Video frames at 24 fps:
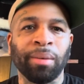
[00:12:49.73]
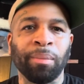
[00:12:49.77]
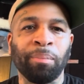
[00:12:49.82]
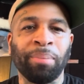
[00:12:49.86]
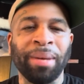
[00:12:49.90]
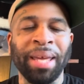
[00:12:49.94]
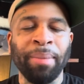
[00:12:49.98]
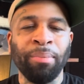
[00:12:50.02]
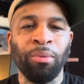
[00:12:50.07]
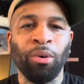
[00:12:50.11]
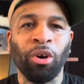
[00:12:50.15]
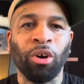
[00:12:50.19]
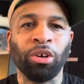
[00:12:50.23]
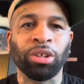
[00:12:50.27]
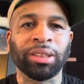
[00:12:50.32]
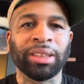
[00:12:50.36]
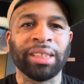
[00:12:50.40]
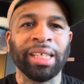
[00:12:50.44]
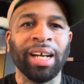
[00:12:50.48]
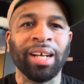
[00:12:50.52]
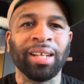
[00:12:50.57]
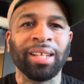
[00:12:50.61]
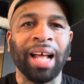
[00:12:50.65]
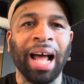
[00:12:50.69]
People are
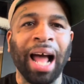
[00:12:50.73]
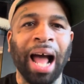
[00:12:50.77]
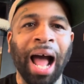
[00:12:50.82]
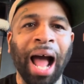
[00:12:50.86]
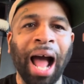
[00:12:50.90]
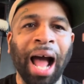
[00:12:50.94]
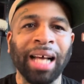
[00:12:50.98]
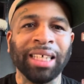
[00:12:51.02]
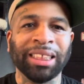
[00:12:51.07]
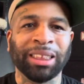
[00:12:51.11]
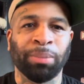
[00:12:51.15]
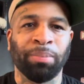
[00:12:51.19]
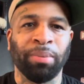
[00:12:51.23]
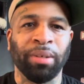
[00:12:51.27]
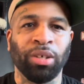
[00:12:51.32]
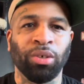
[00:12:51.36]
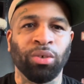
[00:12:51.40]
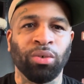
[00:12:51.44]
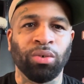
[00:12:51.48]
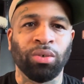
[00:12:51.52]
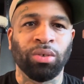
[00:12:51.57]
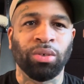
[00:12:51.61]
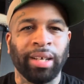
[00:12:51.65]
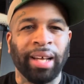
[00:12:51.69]
still in the
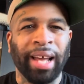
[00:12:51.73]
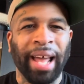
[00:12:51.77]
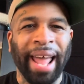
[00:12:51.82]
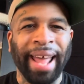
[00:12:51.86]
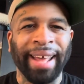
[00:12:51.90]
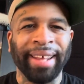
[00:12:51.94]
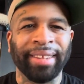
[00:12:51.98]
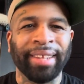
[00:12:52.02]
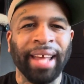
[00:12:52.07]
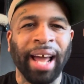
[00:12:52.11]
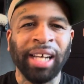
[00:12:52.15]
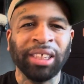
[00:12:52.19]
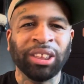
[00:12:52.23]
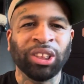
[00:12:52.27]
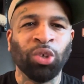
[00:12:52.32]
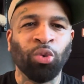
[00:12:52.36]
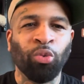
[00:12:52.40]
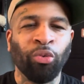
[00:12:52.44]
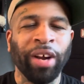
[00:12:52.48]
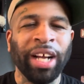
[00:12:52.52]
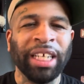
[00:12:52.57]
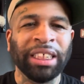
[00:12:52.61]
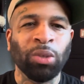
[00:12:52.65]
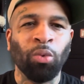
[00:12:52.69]
hospital. And that's the
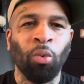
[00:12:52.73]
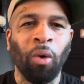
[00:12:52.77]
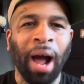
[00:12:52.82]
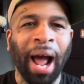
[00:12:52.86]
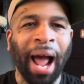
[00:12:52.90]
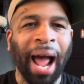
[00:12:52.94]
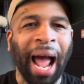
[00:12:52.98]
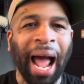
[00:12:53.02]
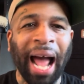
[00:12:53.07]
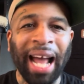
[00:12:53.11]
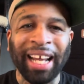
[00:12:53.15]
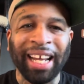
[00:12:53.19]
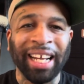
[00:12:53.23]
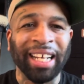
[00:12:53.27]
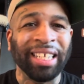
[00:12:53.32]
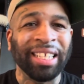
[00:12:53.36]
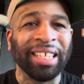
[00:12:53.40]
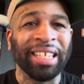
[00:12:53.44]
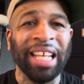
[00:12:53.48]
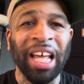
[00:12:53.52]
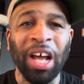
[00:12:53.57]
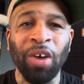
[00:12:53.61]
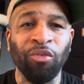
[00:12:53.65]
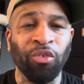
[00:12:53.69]
reason why I
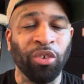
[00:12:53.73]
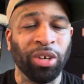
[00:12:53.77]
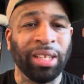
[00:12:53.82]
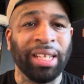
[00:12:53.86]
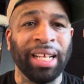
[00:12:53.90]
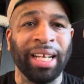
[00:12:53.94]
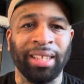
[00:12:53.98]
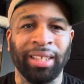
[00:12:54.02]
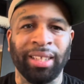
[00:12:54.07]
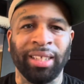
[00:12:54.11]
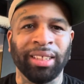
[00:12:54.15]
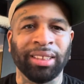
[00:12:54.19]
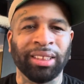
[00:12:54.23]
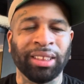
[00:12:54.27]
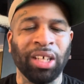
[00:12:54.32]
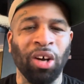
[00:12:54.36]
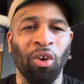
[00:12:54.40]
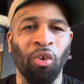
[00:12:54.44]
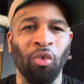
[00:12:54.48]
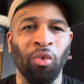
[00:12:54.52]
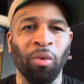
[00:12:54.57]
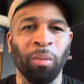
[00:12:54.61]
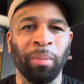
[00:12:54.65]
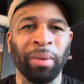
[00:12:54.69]
can never let this
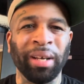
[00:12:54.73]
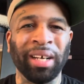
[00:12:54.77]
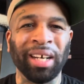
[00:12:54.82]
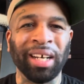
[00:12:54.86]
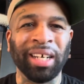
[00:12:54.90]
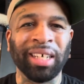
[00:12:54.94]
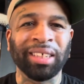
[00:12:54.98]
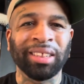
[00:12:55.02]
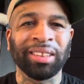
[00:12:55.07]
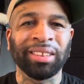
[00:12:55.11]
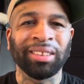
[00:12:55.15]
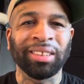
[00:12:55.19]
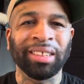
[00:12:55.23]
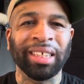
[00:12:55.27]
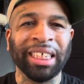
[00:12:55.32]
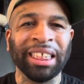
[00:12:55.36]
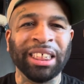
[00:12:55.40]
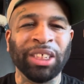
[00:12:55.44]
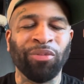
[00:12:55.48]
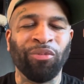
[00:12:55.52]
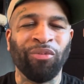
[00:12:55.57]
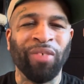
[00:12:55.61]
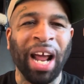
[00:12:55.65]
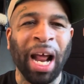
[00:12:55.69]
go, because
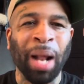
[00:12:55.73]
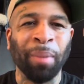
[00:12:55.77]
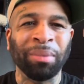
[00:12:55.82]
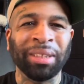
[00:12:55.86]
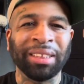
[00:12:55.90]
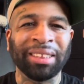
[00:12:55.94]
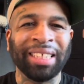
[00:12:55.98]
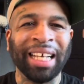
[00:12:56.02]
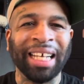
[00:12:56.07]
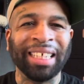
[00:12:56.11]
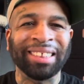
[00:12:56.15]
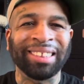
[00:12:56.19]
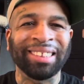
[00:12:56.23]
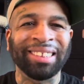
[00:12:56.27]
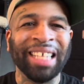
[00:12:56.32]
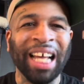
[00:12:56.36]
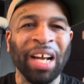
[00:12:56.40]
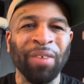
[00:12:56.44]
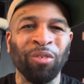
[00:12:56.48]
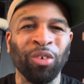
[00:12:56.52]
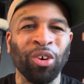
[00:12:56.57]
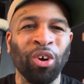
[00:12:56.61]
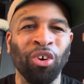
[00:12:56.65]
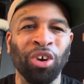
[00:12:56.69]
it's families that's
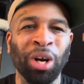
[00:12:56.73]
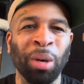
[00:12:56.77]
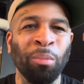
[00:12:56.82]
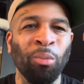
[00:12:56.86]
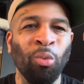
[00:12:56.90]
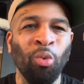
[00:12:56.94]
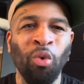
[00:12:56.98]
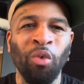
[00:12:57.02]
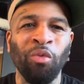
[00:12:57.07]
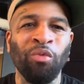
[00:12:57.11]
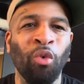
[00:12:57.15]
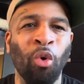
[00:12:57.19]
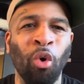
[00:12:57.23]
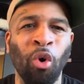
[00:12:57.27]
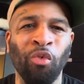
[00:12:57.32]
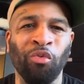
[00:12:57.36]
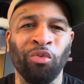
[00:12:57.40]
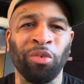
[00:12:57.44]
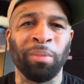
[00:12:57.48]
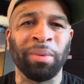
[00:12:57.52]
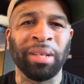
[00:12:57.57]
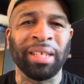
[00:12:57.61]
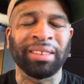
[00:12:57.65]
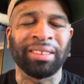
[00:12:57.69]
never going to move on
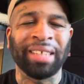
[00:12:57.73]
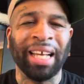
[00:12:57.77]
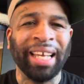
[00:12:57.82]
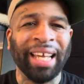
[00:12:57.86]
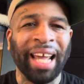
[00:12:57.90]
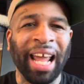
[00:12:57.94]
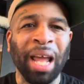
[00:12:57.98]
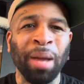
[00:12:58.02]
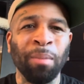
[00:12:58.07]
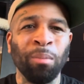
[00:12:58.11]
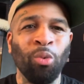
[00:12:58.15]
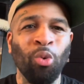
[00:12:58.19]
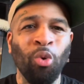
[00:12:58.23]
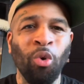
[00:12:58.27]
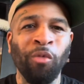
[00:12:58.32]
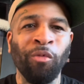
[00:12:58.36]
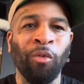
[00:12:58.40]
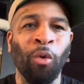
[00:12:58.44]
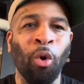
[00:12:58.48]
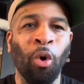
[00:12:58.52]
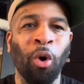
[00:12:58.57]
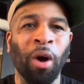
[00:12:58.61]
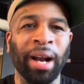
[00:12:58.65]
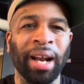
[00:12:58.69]
from this. They can't move
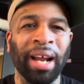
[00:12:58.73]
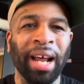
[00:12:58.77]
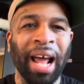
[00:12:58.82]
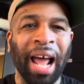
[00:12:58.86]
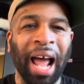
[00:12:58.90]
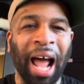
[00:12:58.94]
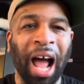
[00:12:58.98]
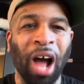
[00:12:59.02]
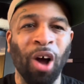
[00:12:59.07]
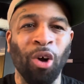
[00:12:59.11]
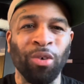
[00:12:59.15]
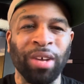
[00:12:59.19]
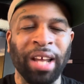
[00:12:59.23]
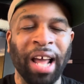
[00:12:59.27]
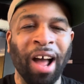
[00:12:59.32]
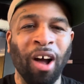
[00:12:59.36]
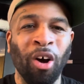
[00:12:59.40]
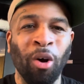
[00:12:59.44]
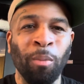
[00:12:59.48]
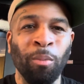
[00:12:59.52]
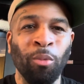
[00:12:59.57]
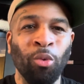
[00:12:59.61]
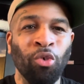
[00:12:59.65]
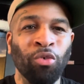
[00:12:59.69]
on how
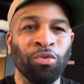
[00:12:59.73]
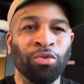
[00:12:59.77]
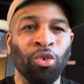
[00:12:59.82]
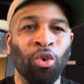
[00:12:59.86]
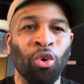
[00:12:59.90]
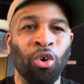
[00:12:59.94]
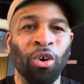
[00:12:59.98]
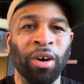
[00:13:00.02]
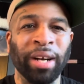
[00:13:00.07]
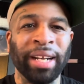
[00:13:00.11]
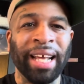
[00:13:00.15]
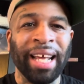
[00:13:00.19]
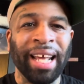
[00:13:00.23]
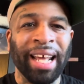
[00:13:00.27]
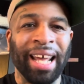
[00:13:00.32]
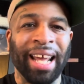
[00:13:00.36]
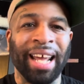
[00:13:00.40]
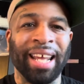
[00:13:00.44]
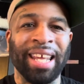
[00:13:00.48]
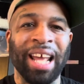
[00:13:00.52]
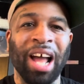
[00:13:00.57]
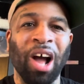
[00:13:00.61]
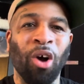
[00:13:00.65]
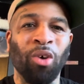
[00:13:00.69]
y'all moved on
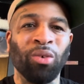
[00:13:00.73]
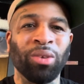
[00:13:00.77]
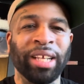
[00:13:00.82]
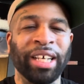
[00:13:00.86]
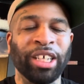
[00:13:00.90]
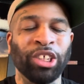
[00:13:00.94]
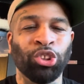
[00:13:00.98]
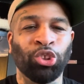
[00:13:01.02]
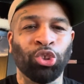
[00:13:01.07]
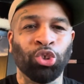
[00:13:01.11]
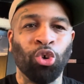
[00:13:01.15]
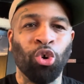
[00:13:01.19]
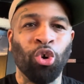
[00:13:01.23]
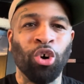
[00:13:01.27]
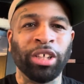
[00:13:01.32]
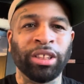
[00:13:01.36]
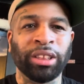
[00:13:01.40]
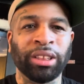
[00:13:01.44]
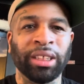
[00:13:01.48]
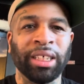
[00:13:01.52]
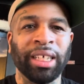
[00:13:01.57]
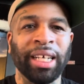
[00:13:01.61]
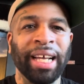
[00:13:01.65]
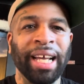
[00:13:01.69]
and y'all let
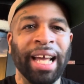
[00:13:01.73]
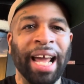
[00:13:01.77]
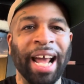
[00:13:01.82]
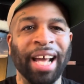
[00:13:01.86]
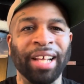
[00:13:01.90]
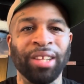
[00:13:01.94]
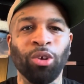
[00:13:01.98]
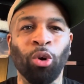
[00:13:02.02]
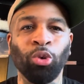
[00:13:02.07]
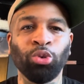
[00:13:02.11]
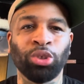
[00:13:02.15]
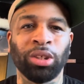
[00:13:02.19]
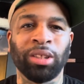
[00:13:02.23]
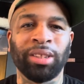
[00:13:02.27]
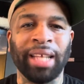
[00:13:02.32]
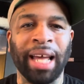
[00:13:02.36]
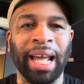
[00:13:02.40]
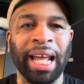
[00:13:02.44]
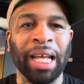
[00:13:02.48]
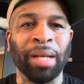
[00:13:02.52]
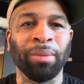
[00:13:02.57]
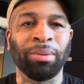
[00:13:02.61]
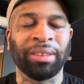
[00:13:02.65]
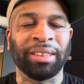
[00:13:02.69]
Georgia and Notre
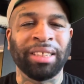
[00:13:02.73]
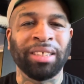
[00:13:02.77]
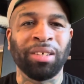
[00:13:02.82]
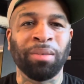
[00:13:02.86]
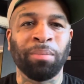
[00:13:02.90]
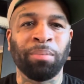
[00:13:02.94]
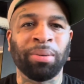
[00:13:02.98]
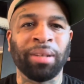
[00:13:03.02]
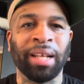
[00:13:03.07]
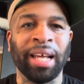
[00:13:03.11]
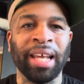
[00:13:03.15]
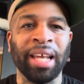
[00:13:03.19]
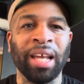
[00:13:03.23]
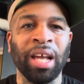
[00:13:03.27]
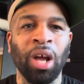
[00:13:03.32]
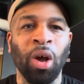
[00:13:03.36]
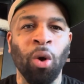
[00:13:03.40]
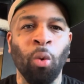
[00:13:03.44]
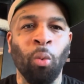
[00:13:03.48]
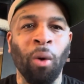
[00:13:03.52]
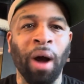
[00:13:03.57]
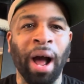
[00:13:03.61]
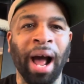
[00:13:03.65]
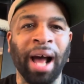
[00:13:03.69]
Dame still play
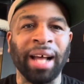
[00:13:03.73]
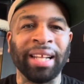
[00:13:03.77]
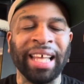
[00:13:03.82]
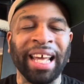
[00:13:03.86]
while